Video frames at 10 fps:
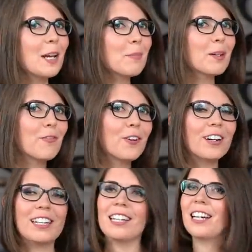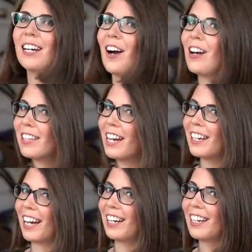number four, the hot
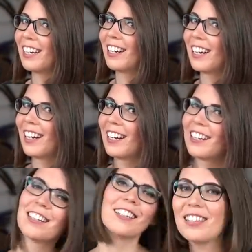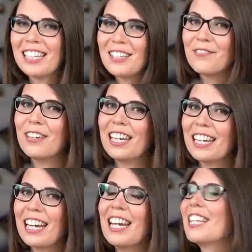air gun. This
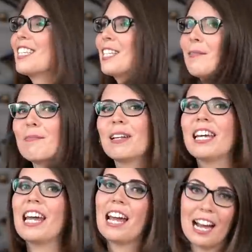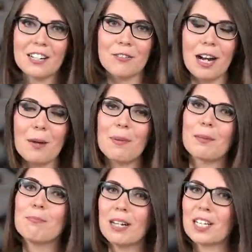thing is simply a hairdryer,
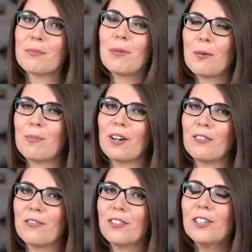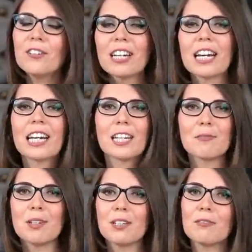but much more powerful. You can
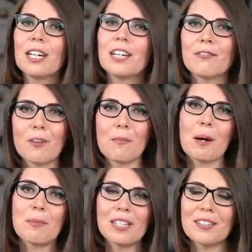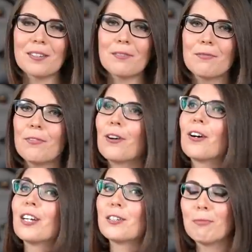get one already from Amazon
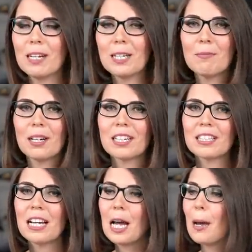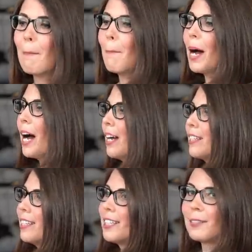for 20 bucks,
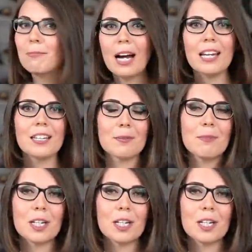but since mine is